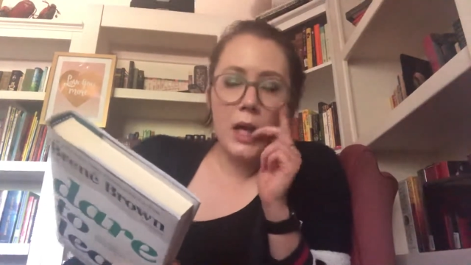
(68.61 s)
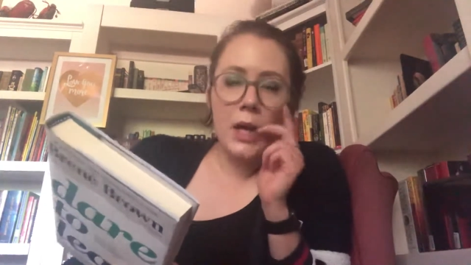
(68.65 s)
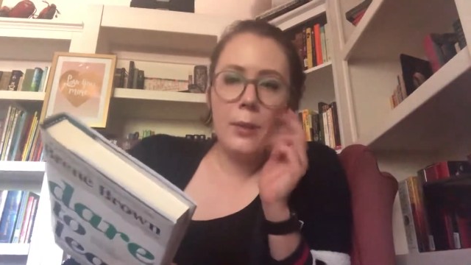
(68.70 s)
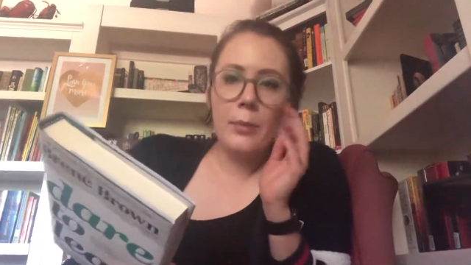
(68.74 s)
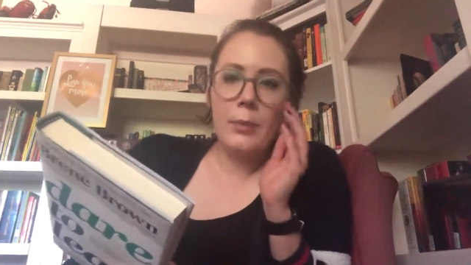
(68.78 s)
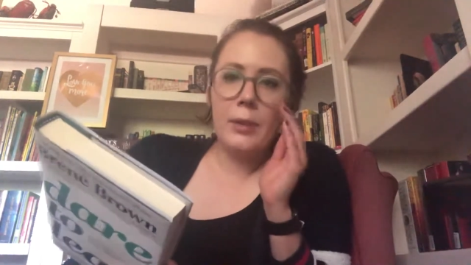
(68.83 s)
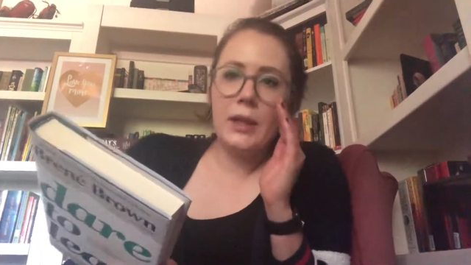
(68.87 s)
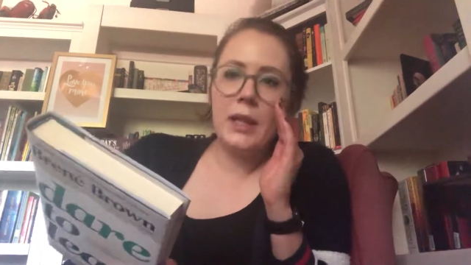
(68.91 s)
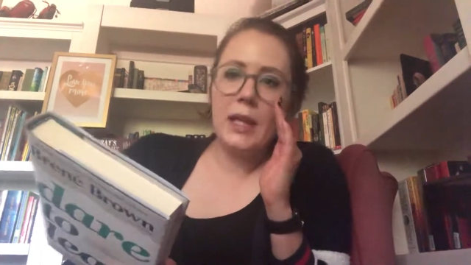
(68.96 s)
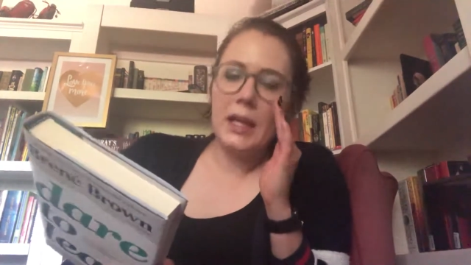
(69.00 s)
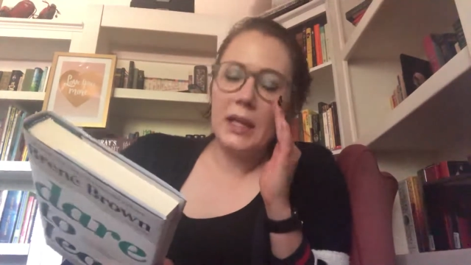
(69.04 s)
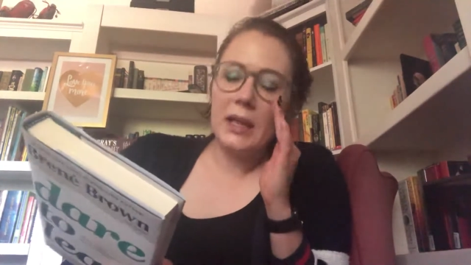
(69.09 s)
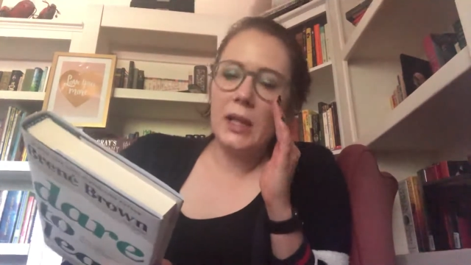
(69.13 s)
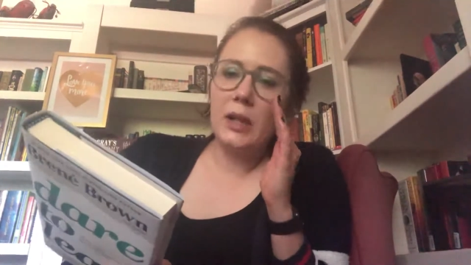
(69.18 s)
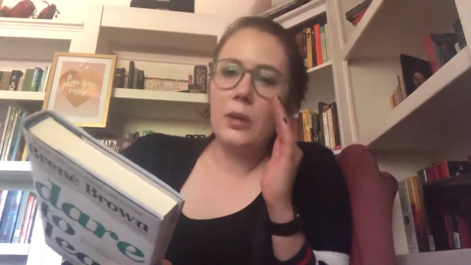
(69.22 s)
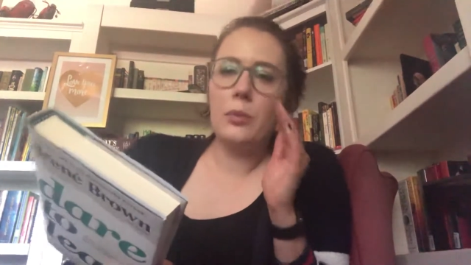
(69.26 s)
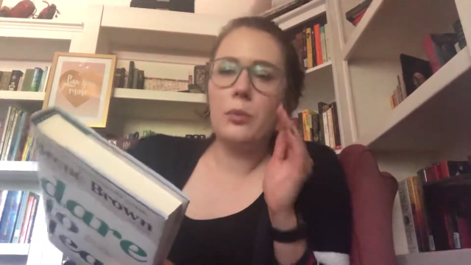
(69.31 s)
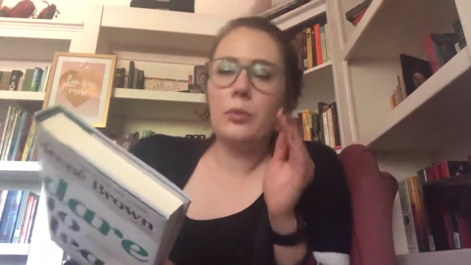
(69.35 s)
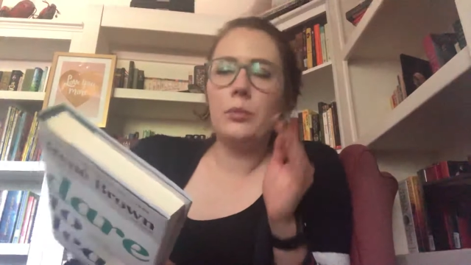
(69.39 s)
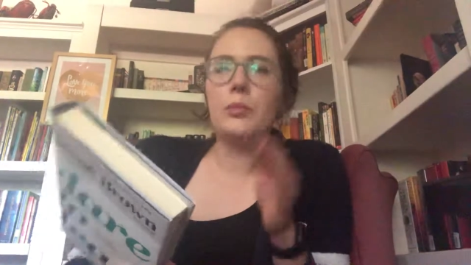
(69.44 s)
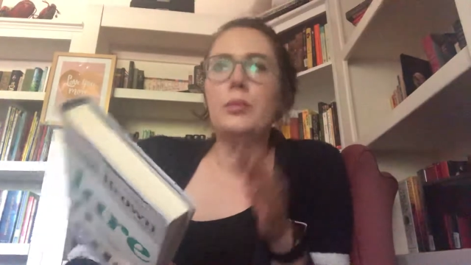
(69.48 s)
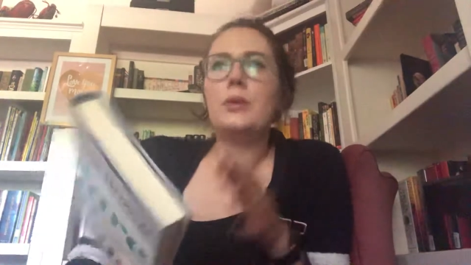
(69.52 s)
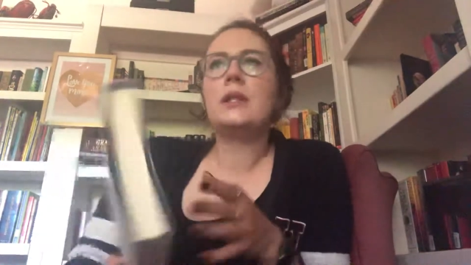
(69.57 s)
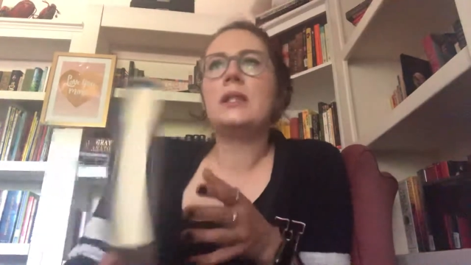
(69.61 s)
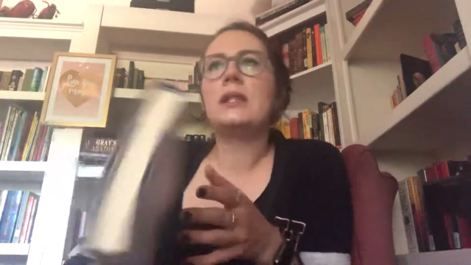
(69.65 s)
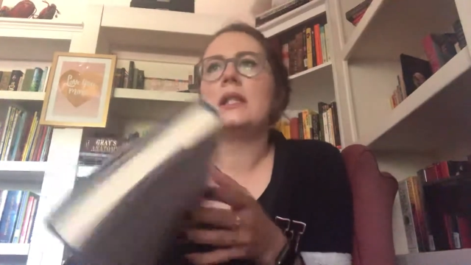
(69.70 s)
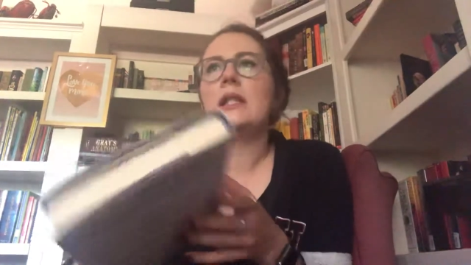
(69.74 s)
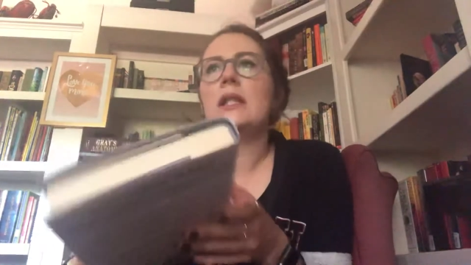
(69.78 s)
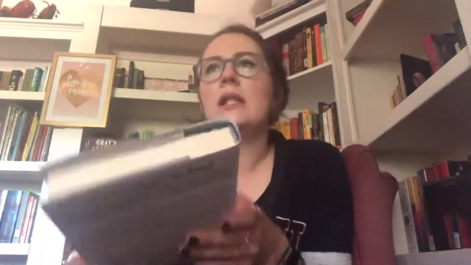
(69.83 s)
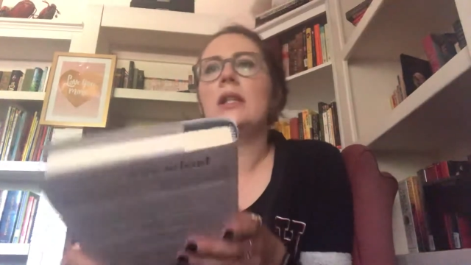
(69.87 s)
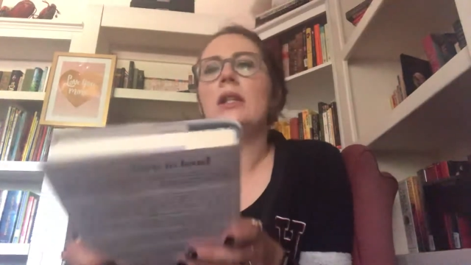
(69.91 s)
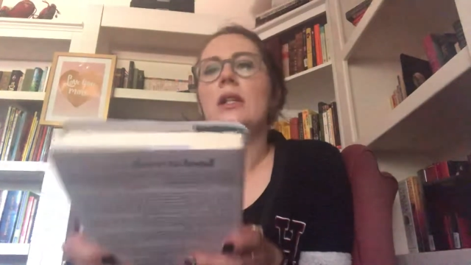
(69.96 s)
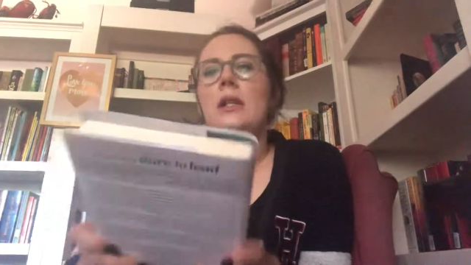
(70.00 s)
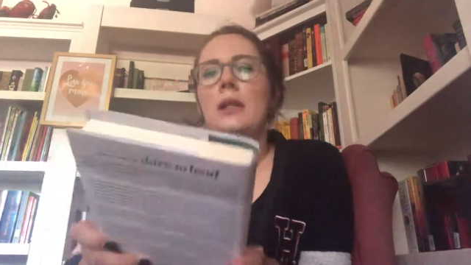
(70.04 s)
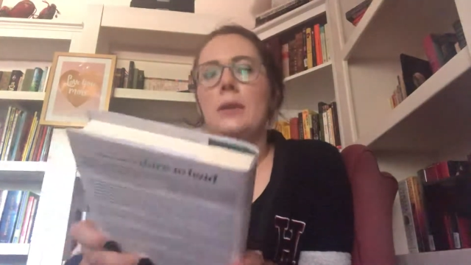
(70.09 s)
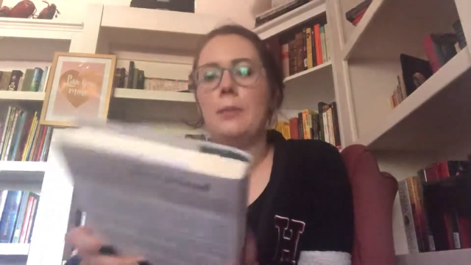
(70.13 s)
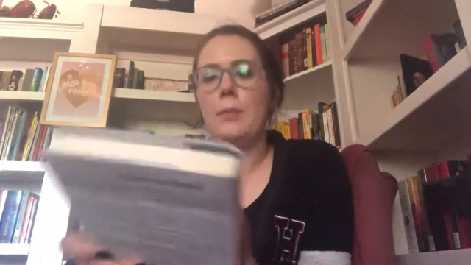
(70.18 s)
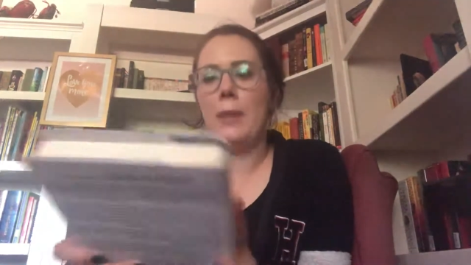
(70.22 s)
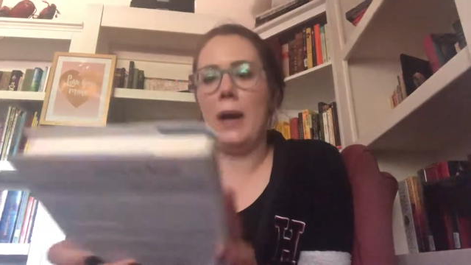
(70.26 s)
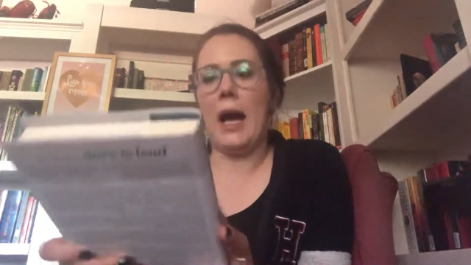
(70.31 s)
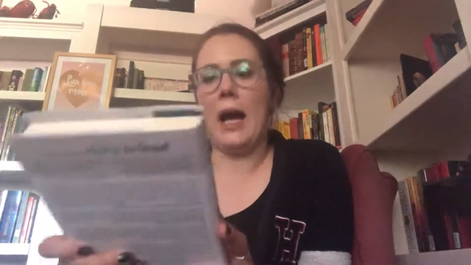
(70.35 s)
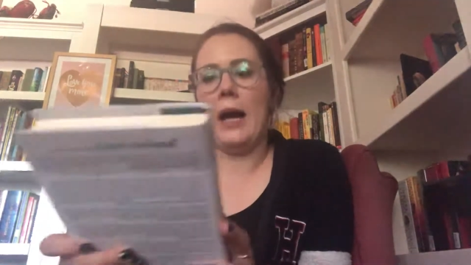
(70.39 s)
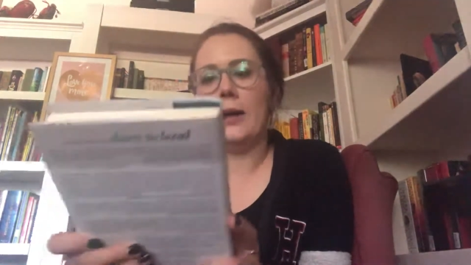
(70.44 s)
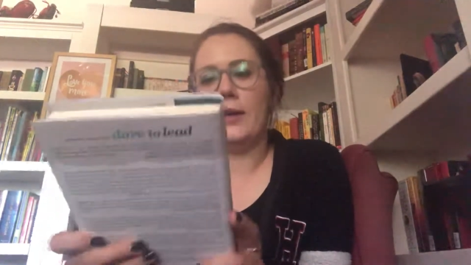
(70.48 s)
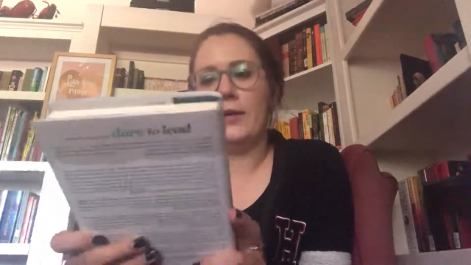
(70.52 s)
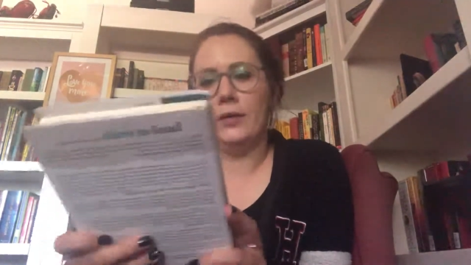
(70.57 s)
but like they're still
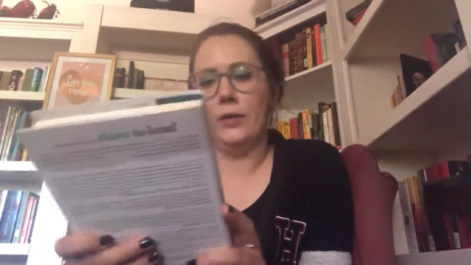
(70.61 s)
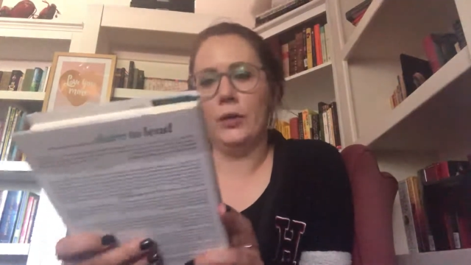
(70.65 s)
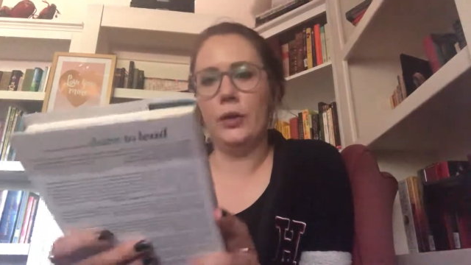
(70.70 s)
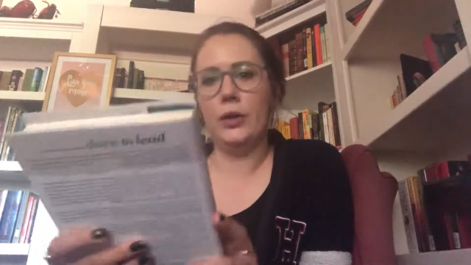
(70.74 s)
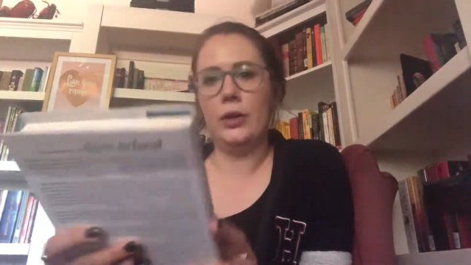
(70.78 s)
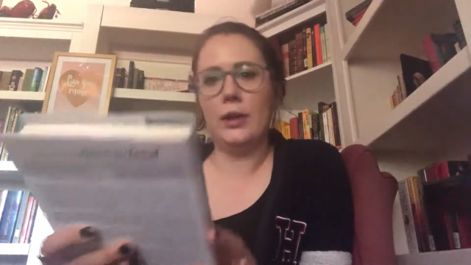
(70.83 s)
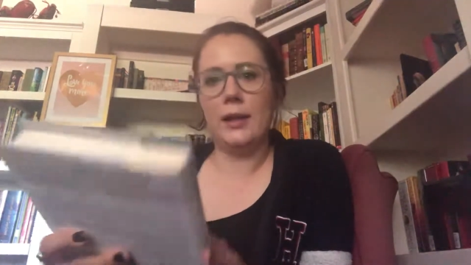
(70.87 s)
impactful,